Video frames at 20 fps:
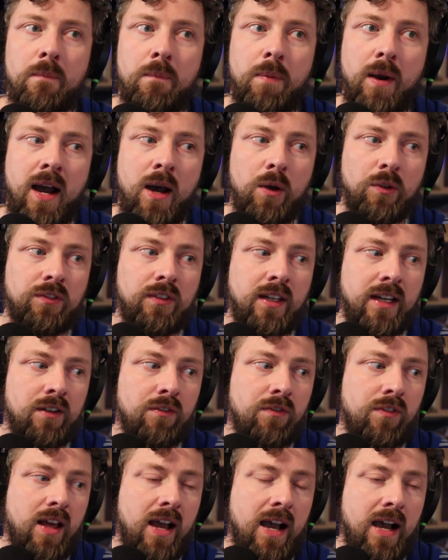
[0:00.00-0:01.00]
But outside
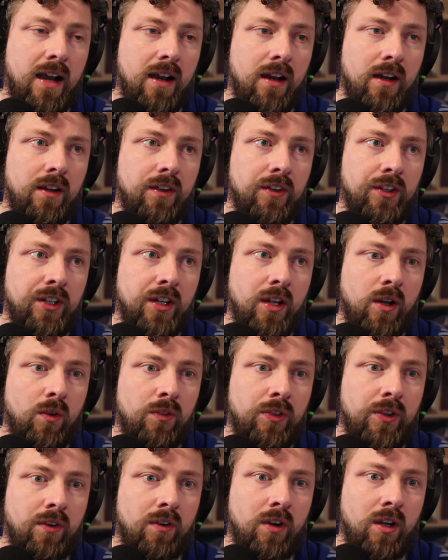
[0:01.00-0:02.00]
of that,
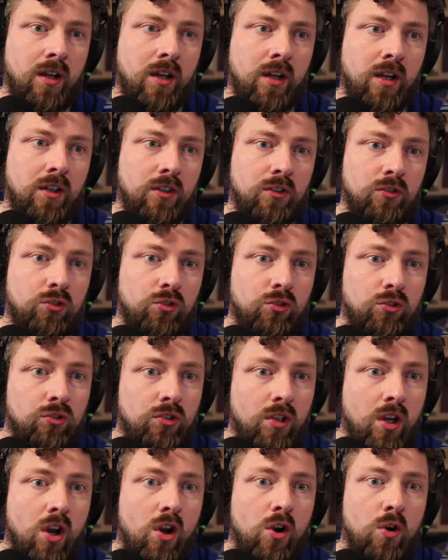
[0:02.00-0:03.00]
there are
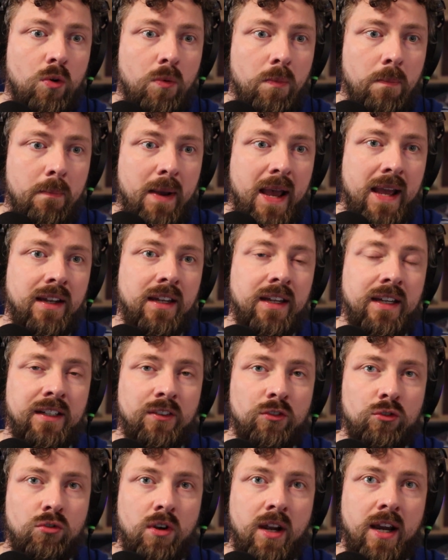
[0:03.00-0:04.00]
so many
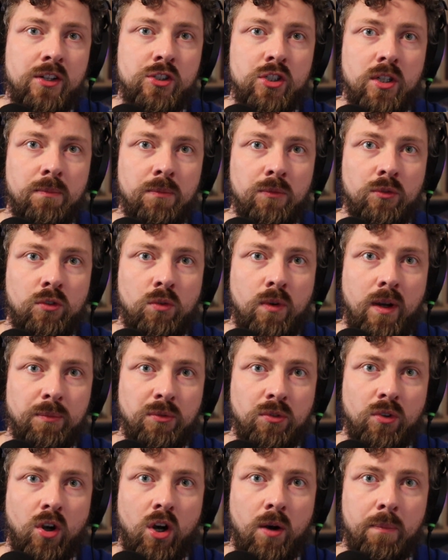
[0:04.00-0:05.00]
stratagems to
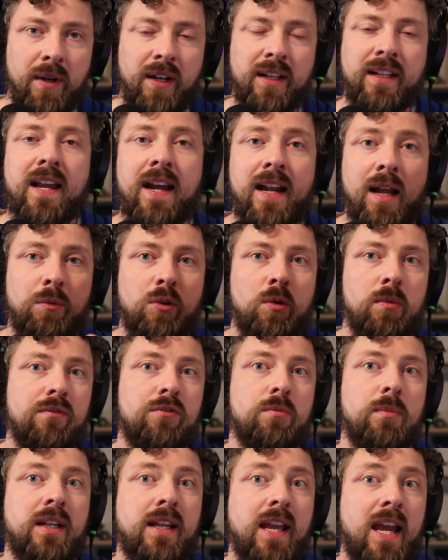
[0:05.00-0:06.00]
absorb. And again, I'm coming
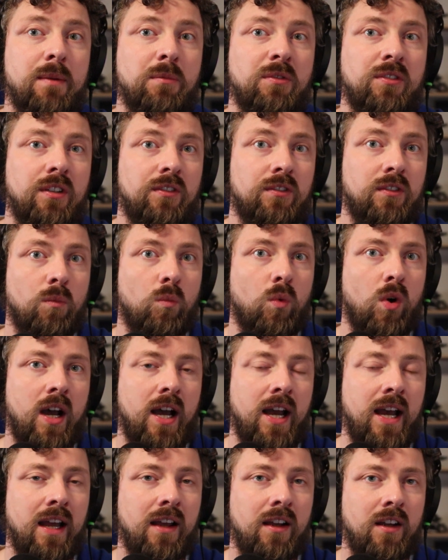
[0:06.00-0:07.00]
from a game system where
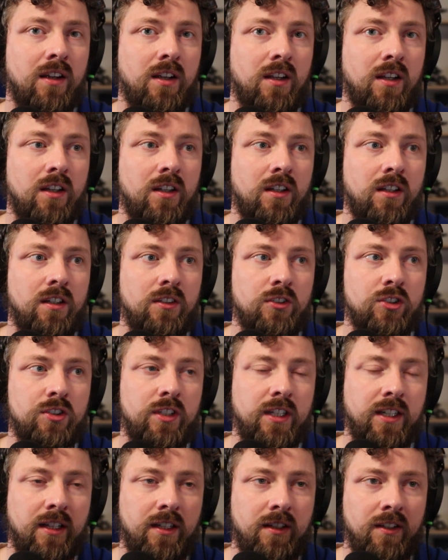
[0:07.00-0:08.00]
I just
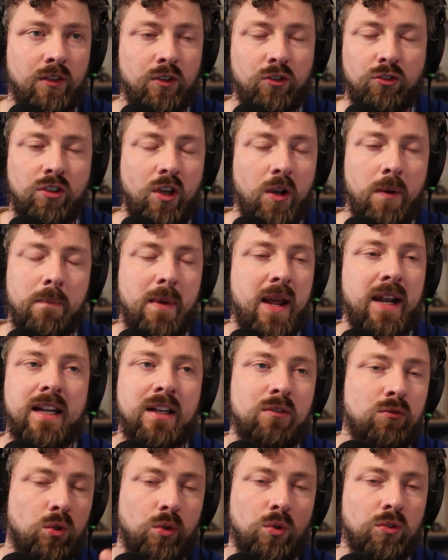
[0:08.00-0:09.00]
think there's so
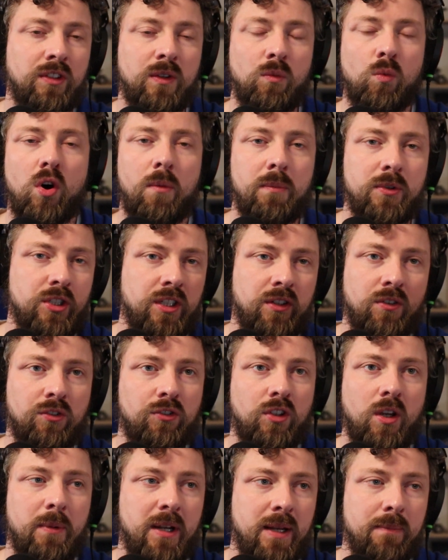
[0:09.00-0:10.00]
many rules in War Machine. There are
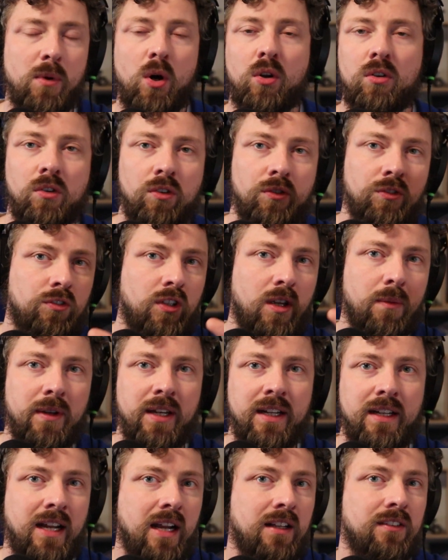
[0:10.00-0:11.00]
so many models, so
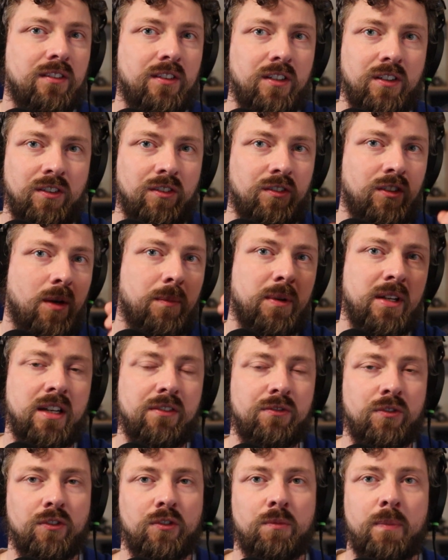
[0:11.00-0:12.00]
many casters, so many
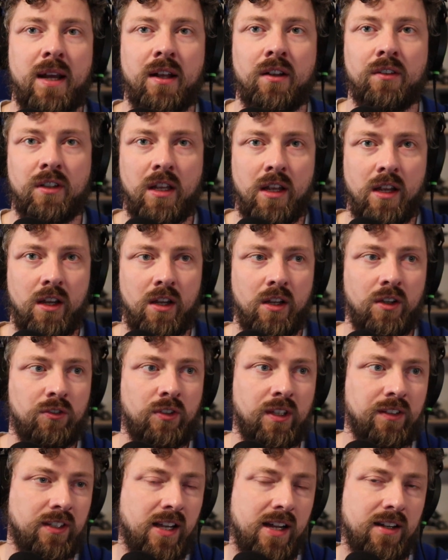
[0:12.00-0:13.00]
different spells.
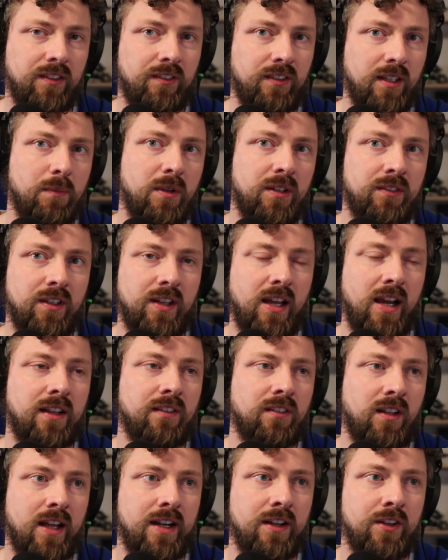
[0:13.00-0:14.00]
So it's kind of similar to that.
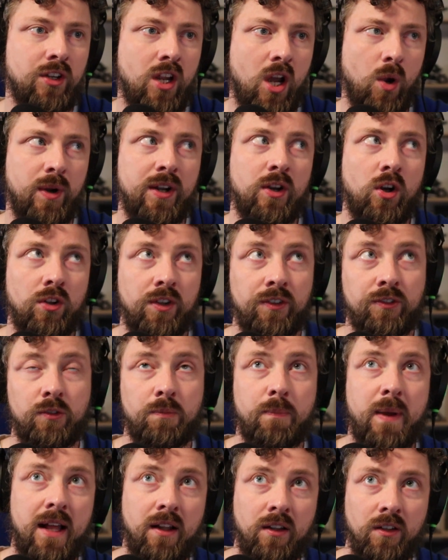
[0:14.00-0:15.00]
It's like knowing all the
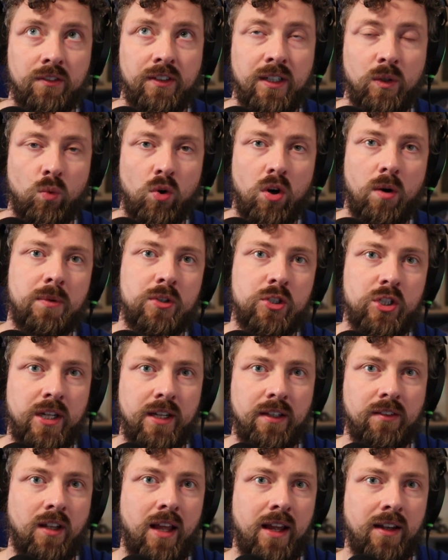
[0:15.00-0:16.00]
spells in War
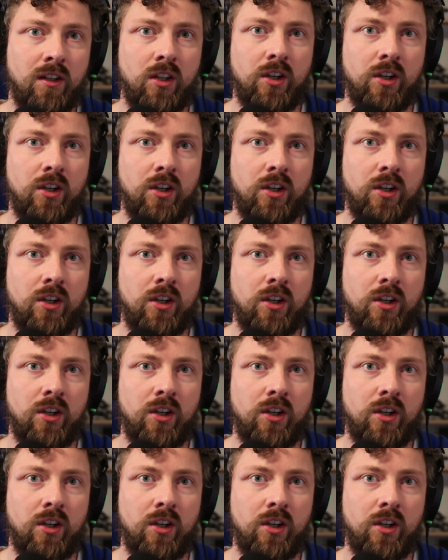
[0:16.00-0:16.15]
Machine is like